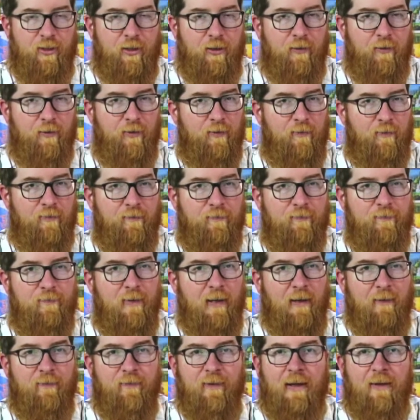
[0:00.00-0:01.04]
know the
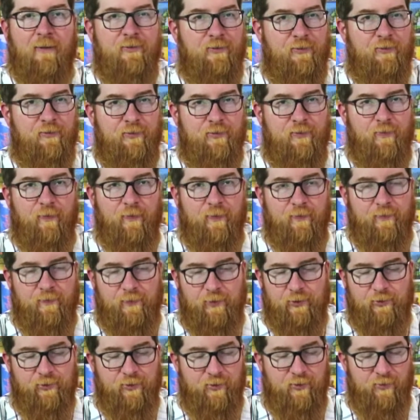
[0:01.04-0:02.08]
5000th
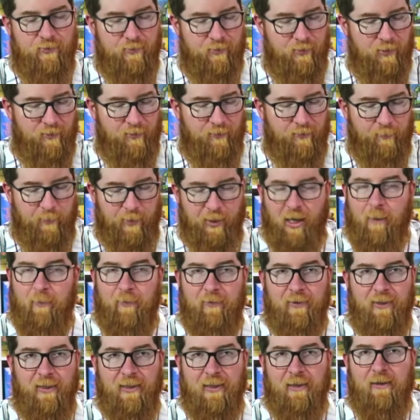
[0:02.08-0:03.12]
version of
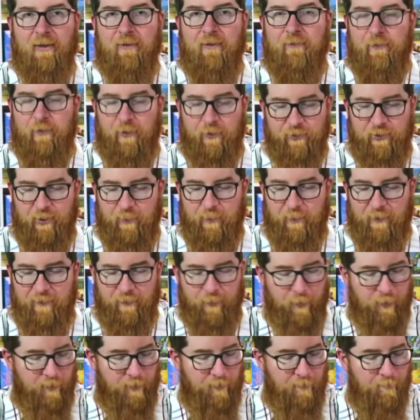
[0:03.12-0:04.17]
Monopoly that they've all seen
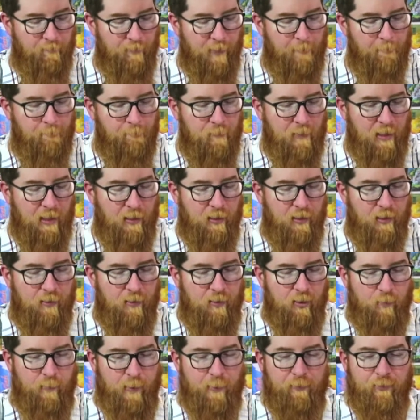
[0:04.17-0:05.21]
before.
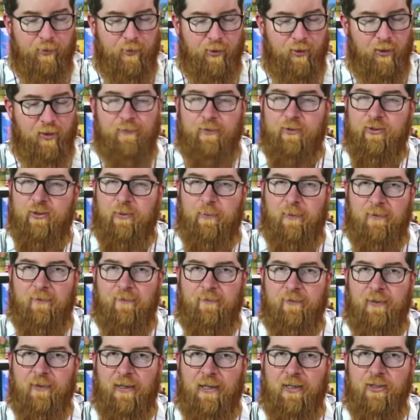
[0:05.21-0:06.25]
You know, people were looking for something
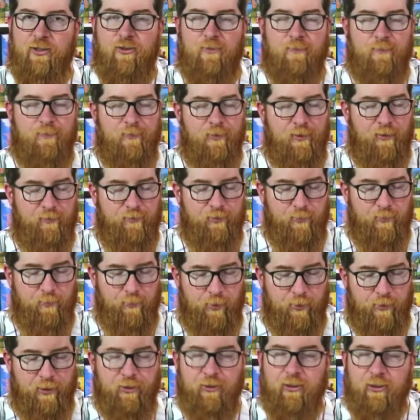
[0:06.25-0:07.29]
fresh, some
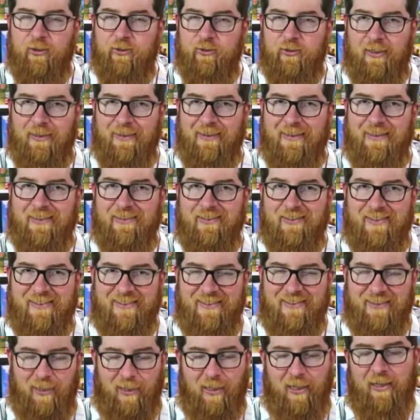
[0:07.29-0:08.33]
new interesting ideas and
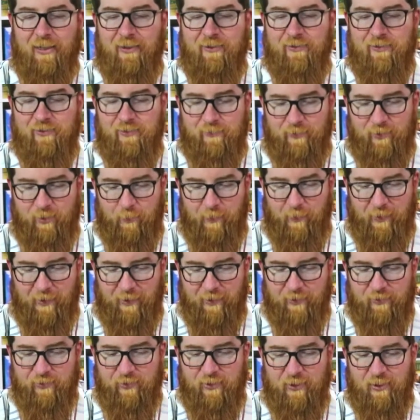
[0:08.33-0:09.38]
designs,
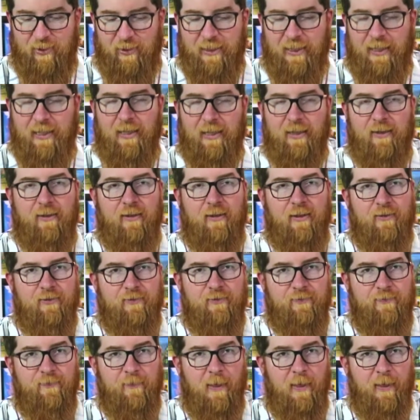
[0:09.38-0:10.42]
something that's clean, that's
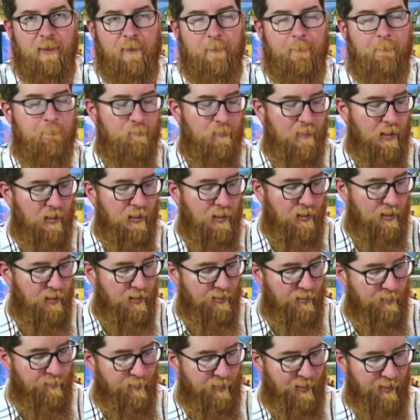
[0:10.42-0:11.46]
fun
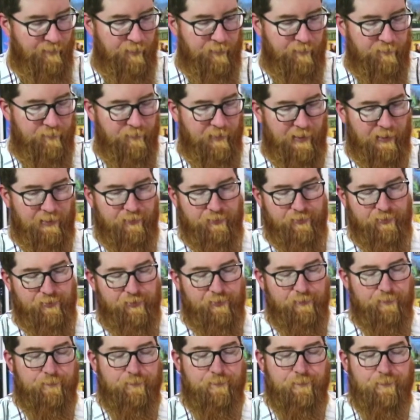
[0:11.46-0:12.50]
to play with your friends